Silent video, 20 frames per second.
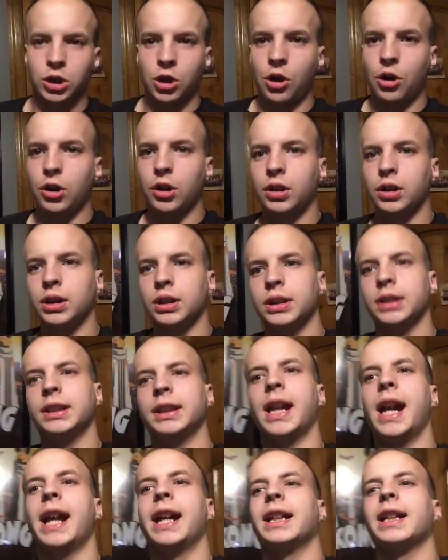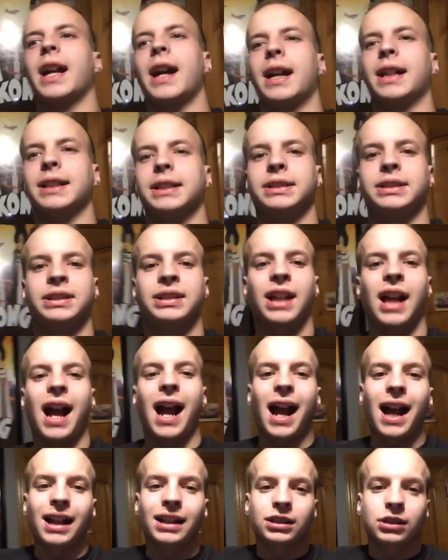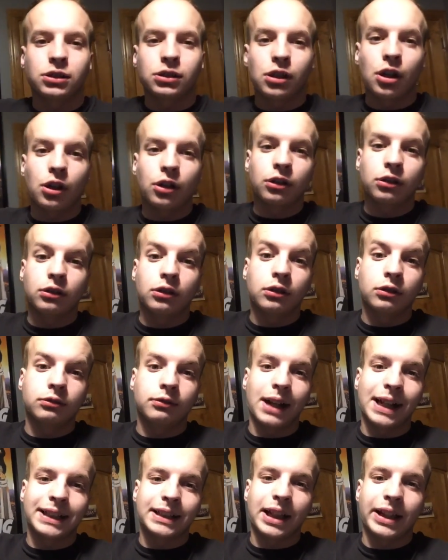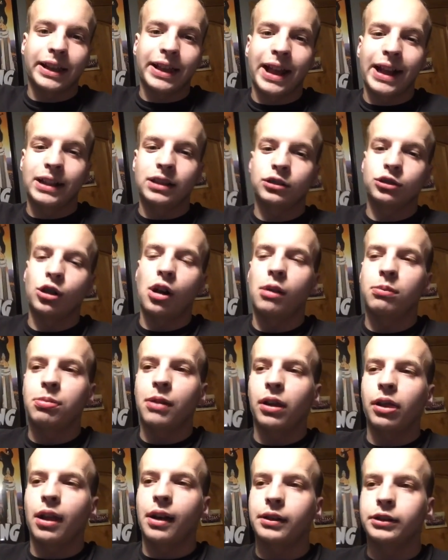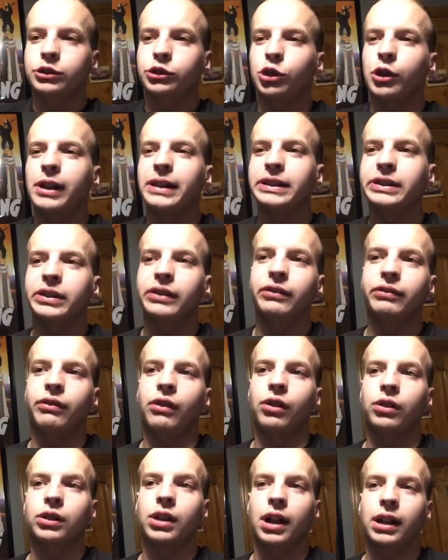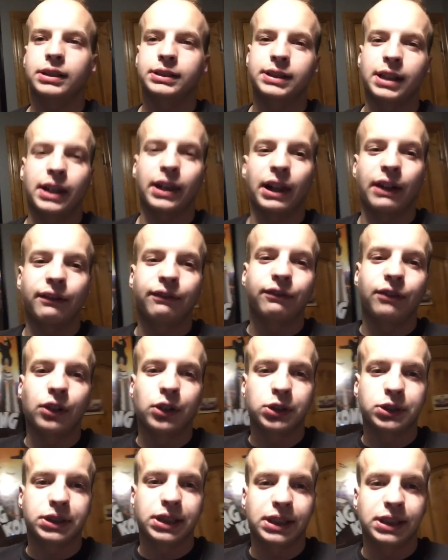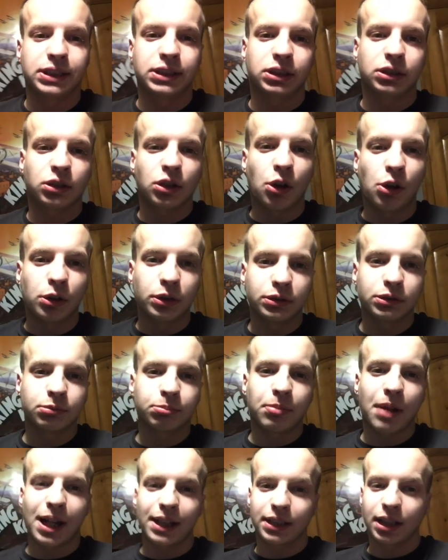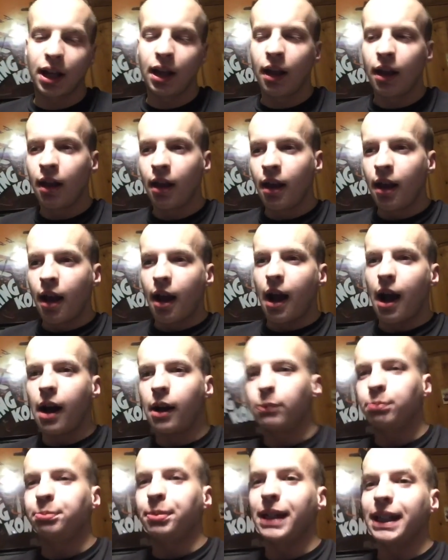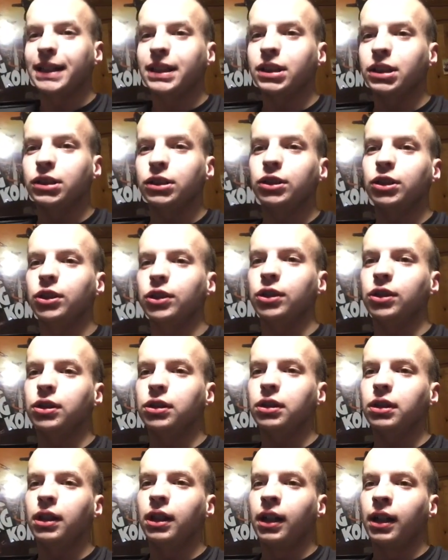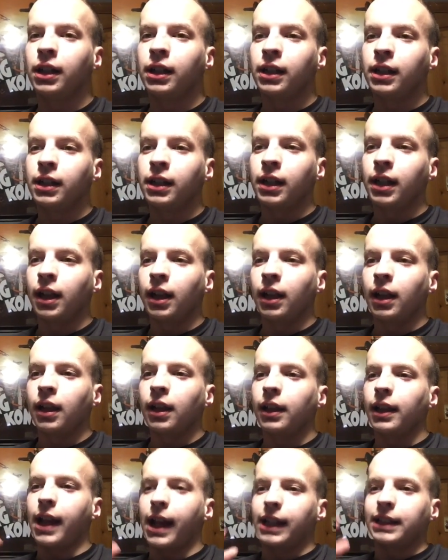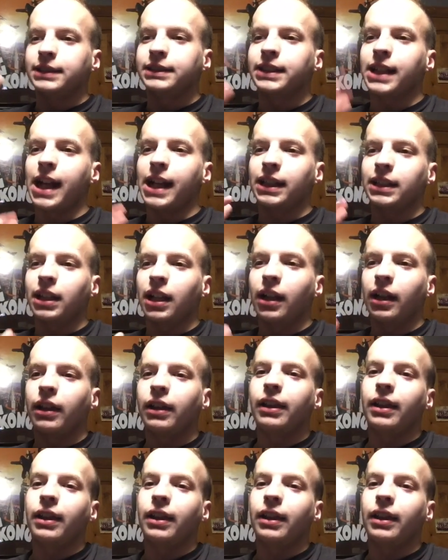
So, yeah guys, I don't know when they drop the trilogy for Godzilla vs. Kong, but I'm pretty sure they said